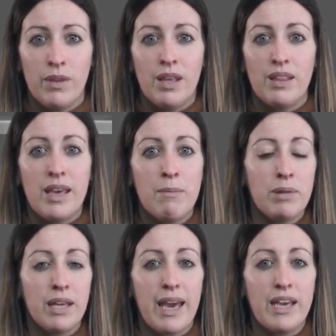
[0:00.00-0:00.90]
The
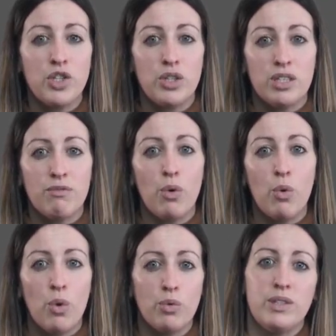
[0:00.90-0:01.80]
implications for
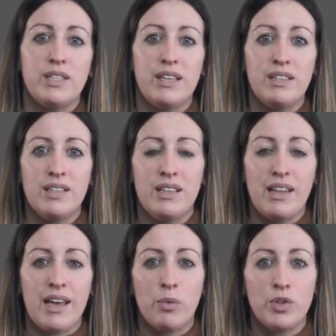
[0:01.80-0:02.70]
oral skills in the
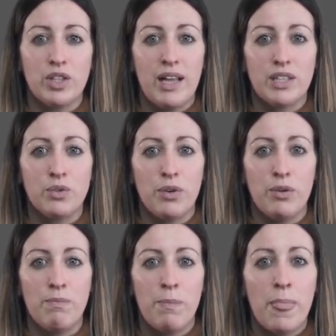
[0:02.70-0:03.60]
language
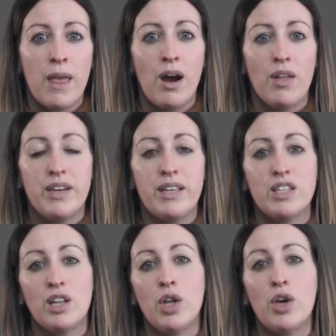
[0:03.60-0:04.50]
classroom are the need
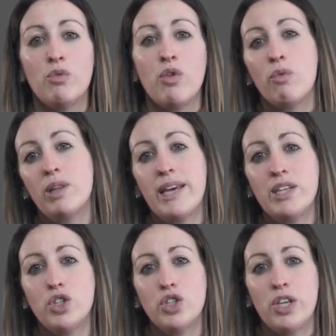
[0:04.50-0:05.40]
to learn the
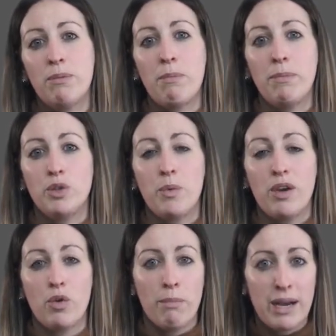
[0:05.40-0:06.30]
relationship between
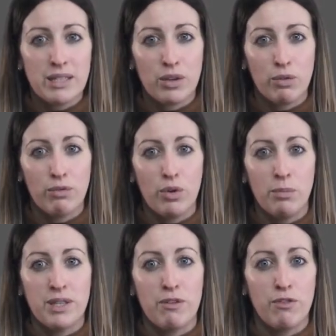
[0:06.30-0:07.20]
grammatical
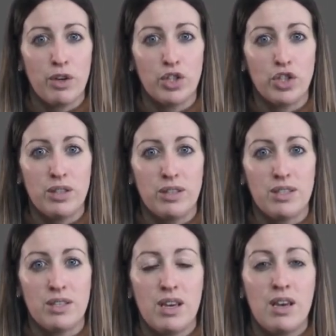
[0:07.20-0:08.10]
forms and
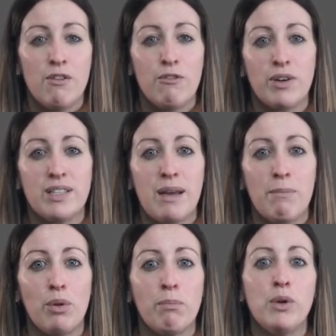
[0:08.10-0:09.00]
functions, for
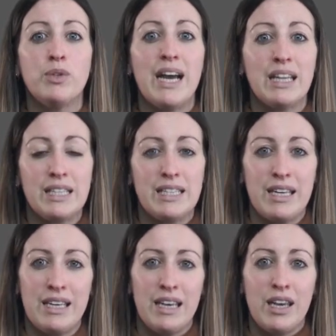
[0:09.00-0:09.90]
example,
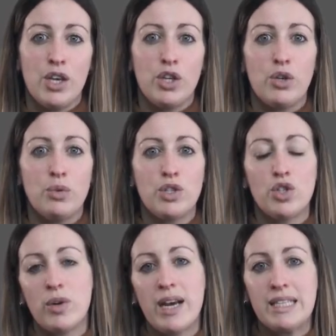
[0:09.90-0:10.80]
modality, use
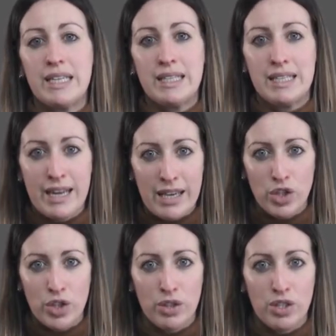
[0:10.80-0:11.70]
stress and
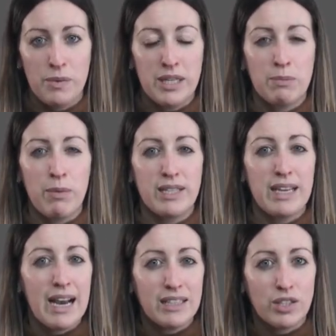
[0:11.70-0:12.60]
intonation to express
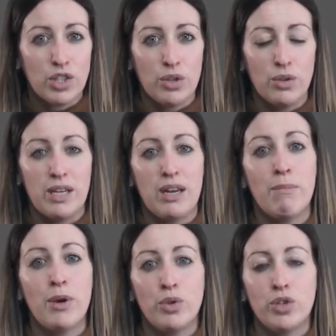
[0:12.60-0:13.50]
attitude and
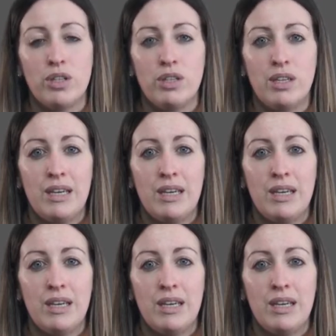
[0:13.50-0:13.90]
emotion,